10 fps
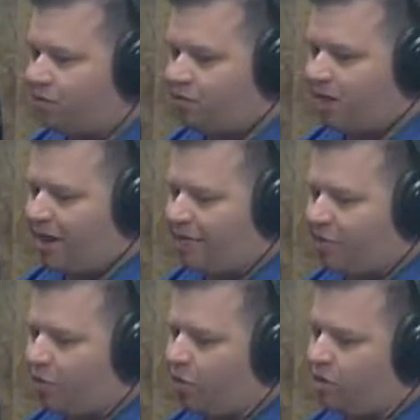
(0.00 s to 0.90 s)
after
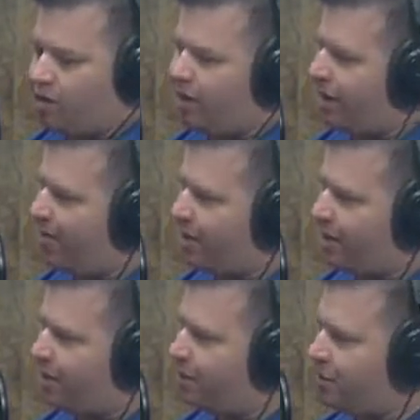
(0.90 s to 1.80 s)
the war, he came
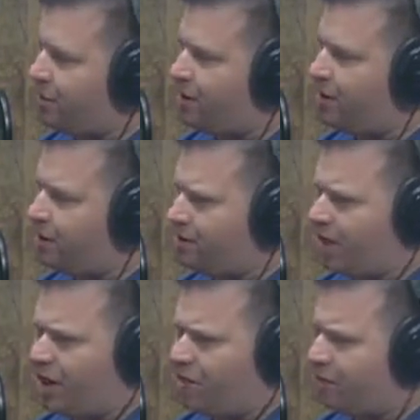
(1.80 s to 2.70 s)
back to America, and he was in
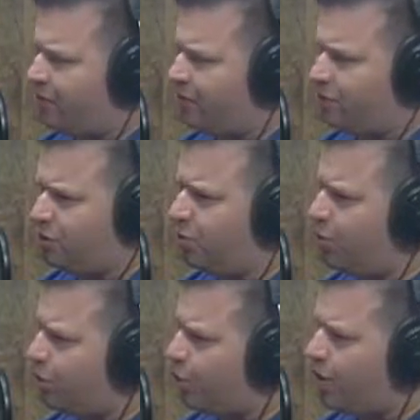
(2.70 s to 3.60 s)
the hospital for 2
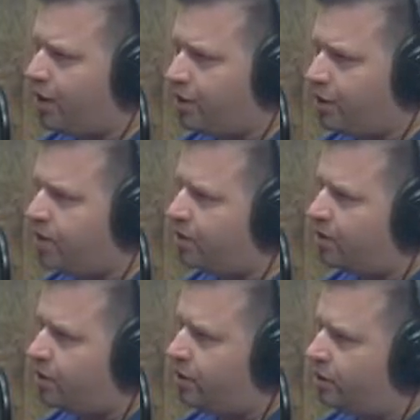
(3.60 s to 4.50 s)
or 3 years,
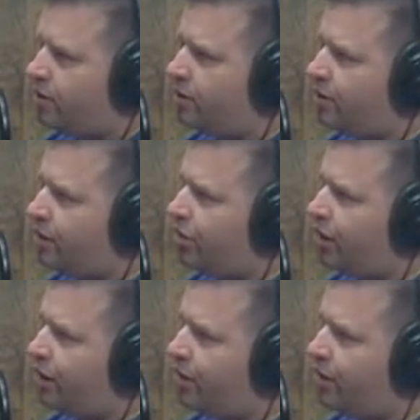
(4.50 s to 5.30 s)
straight.